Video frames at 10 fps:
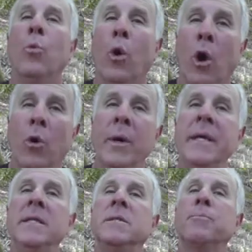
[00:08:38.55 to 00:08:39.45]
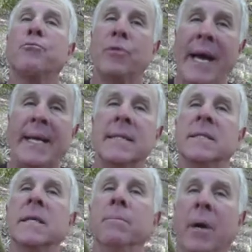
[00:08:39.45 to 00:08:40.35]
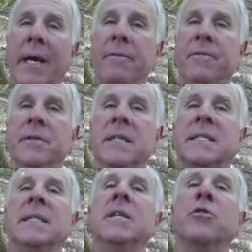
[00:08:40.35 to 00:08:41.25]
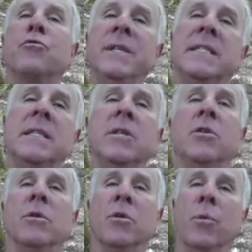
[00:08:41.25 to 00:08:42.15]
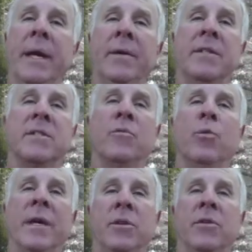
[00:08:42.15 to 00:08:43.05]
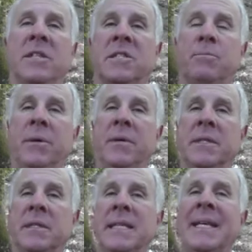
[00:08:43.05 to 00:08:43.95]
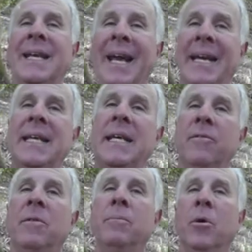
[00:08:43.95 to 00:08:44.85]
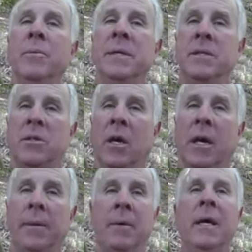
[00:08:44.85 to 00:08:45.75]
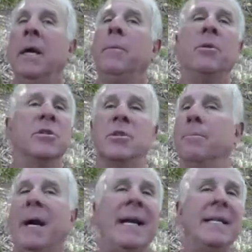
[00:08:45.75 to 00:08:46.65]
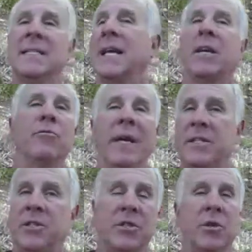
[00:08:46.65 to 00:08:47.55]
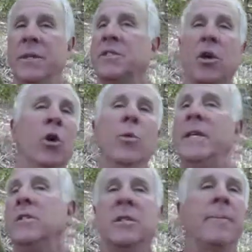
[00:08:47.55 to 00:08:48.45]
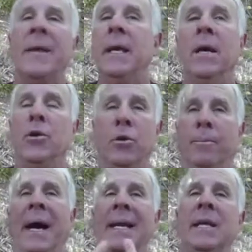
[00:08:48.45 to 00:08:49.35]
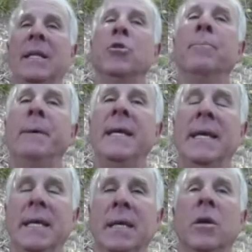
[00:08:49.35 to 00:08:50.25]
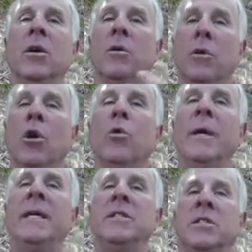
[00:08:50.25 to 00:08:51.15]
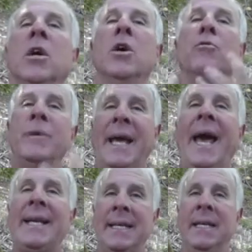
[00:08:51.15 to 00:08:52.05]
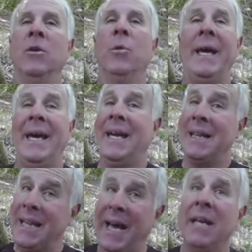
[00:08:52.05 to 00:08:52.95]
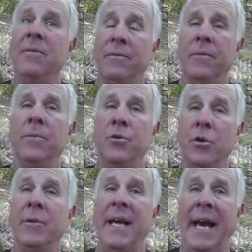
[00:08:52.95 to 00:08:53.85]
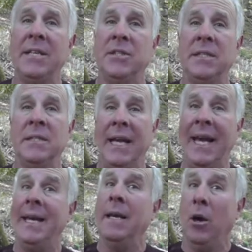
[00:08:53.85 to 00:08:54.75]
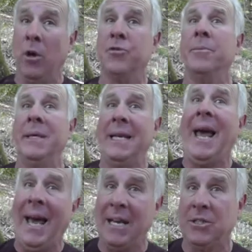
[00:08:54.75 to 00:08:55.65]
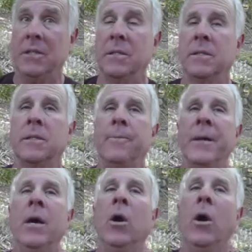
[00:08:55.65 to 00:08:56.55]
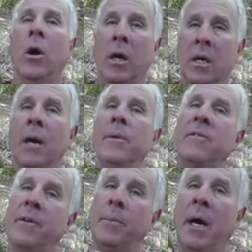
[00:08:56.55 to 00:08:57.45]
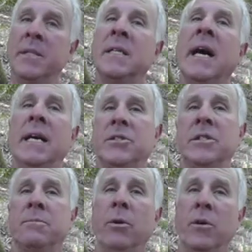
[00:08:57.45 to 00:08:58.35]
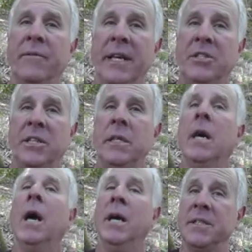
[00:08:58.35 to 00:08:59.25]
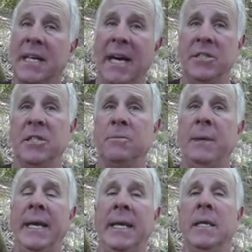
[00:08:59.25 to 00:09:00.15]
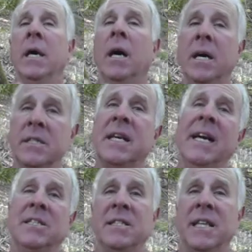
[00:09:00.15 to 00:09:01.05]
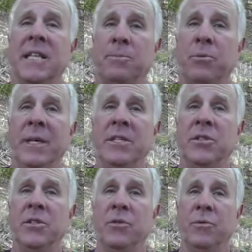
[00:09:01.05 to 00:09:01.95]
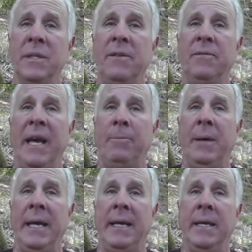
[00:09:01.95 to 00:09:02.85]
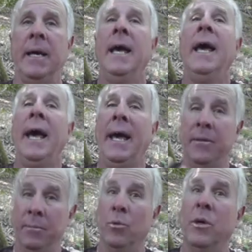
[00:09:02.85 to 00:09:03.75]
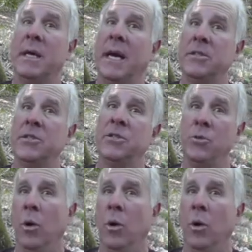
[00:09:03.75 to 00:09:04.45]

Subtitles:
always practicing mindfulness and increasing your awareness of what you're experiencing at any given moment in time, because your body is like a register. It's always, your body and your being are always reacting in a way, and a lot of your reactions and ultimate actions are coming from unconscious motivation, unconscious pain, unconscious desperation to relieve that pain. And the more conscious you